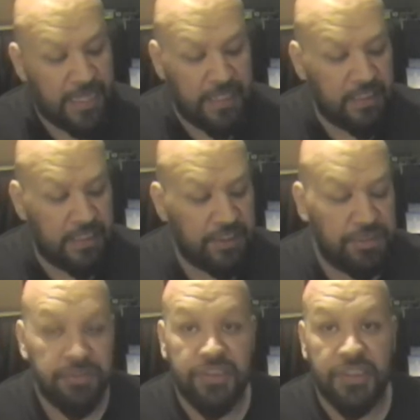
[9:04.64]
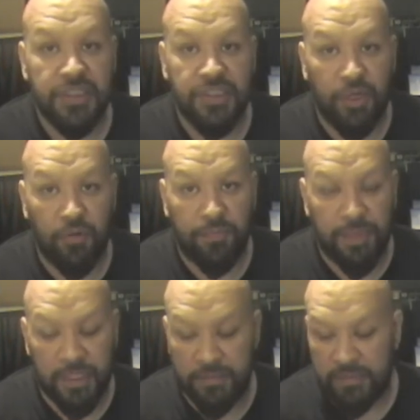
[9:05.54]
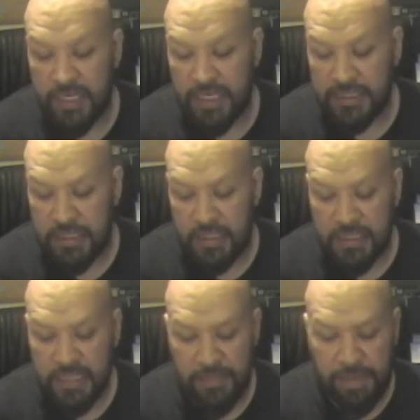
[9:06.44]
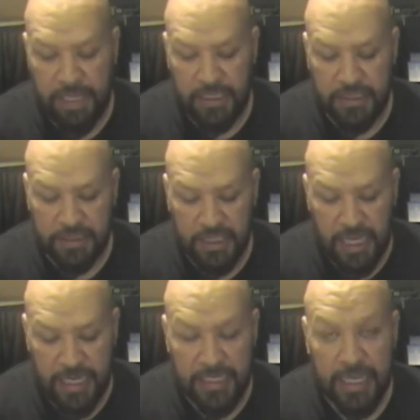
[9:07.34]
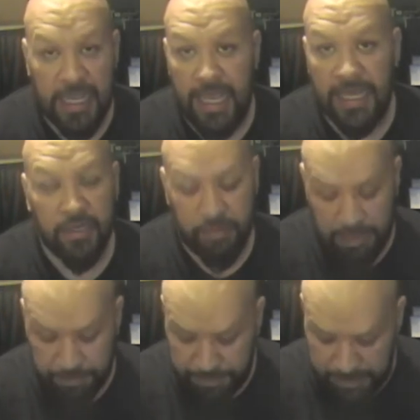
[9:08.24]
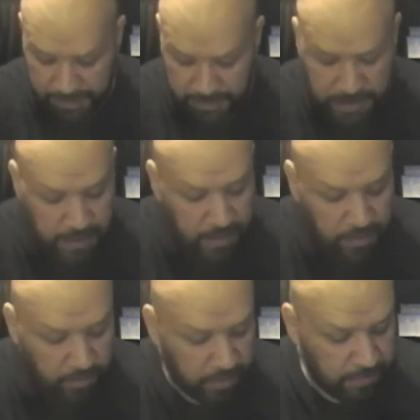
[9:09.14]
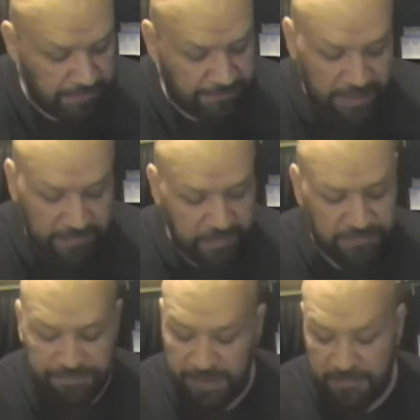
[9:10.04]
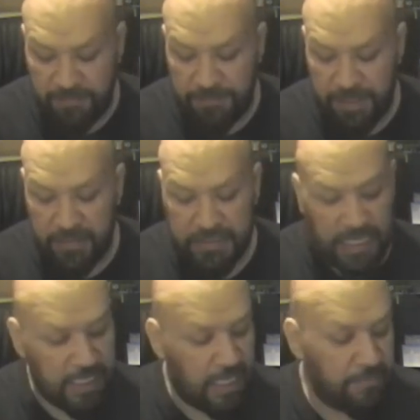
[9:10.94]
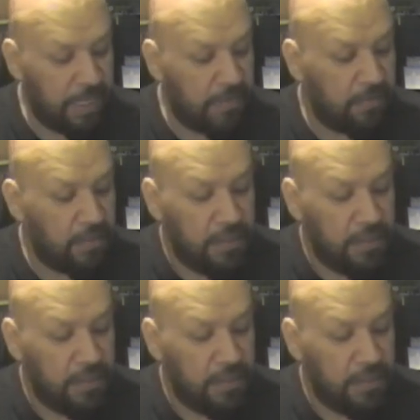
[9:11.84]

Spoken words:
I think this shoe's just dope. Like I said, these came out in July. I had to grab a pair. One of my favorite pairs that came out.